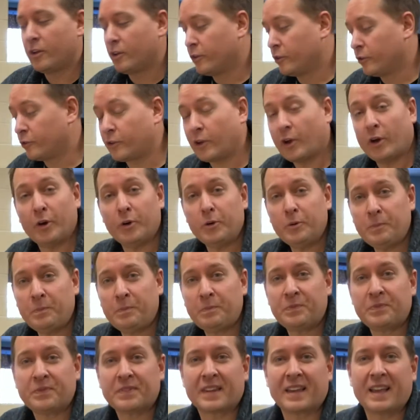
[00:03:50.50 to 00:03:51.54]
So,
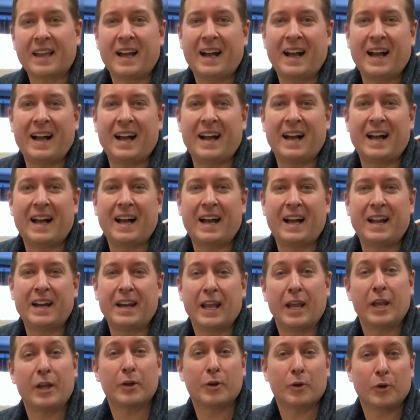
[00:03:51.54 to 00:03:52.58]
on
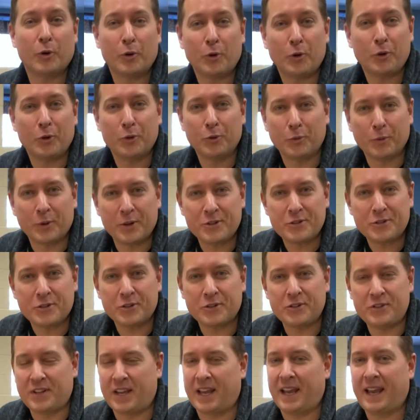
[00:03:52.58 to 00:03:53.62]
a cold
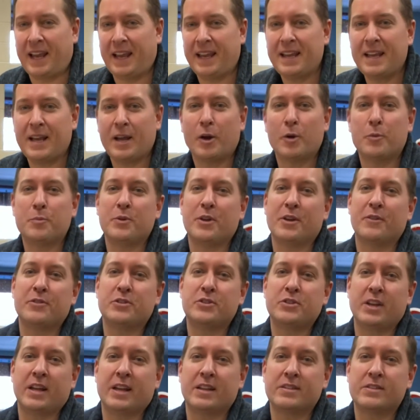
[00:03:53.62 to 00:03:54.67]
winter day, I hope you have a
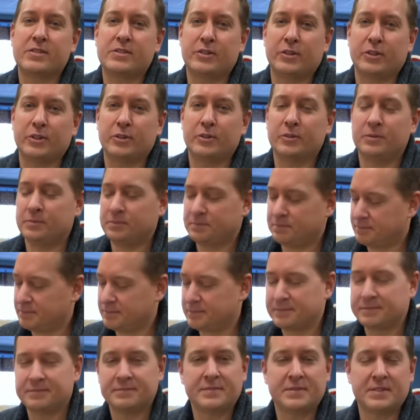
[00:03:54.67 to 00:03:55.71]
chance to
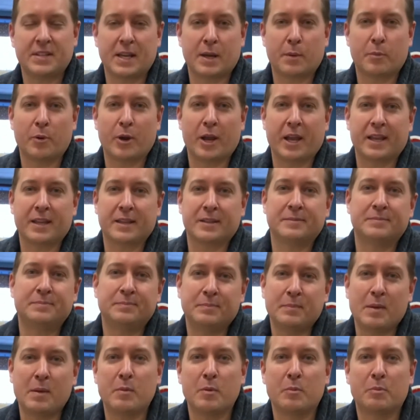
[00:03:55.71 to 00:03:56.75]
take a break,
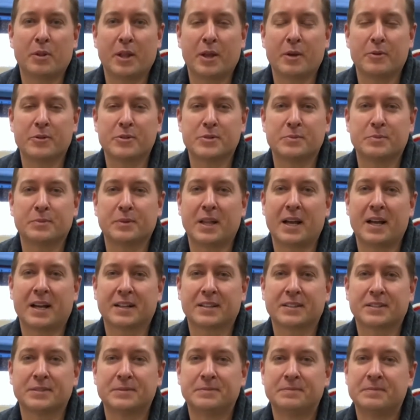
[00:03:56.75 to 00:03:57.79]
maybe play with some
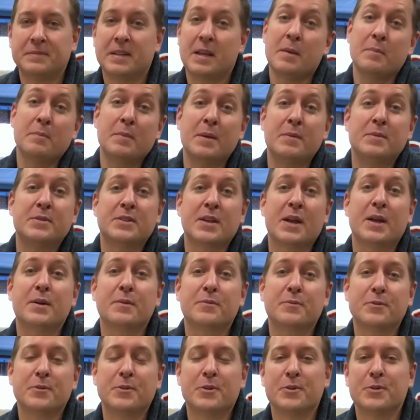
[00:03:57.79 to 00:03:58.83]
blocks, maybe sign
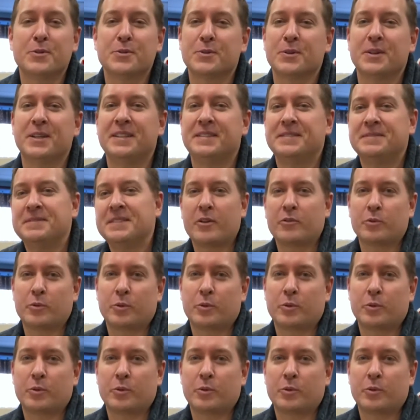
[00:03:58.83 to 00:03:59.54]
up for nursery. We're